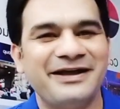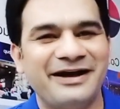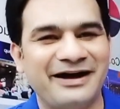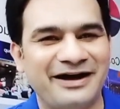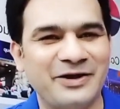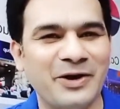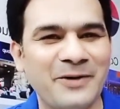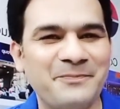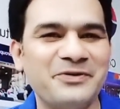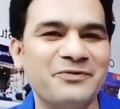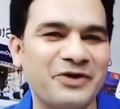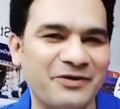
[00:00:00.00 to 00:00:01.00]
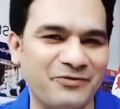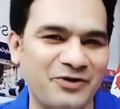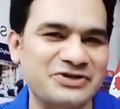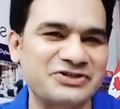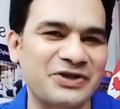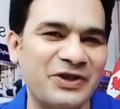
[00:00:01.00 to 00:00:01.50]
I hope you would have
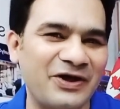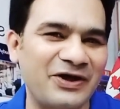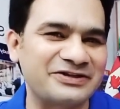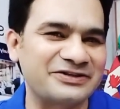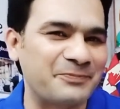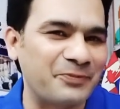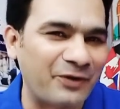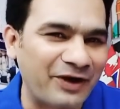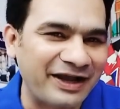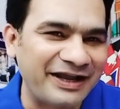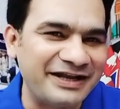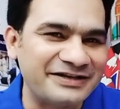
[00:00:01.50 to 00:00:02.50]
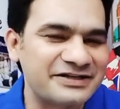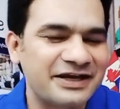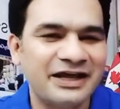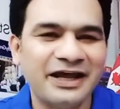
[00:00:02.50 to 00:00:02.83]
also got the point.